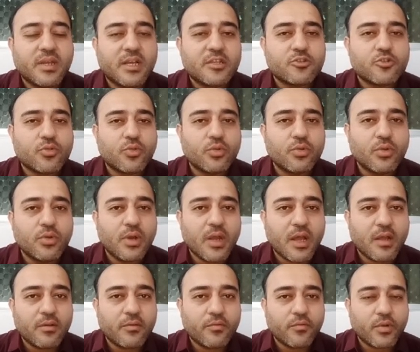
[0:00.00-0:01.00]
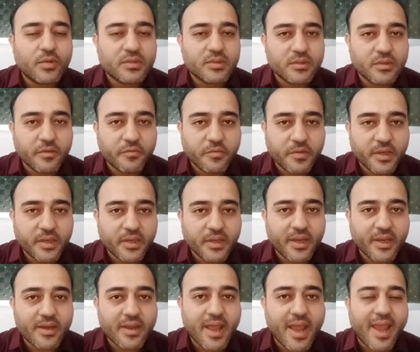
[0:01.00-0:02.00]
Udullah was defeated
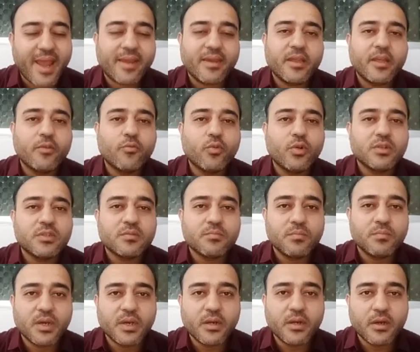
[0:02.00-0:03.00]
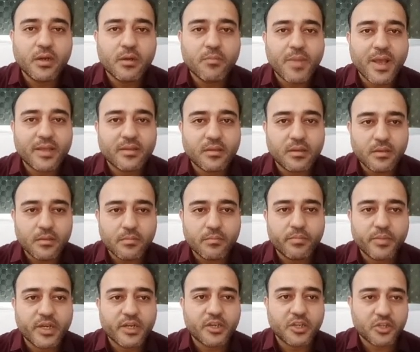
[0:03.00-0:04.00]
and he was murdered by the
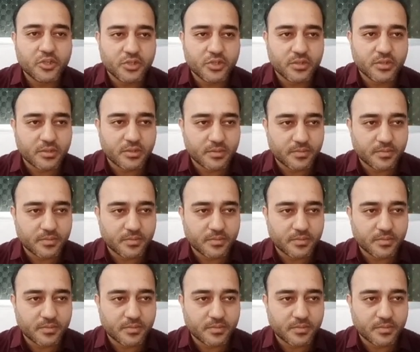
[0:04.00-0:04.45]
Britishers.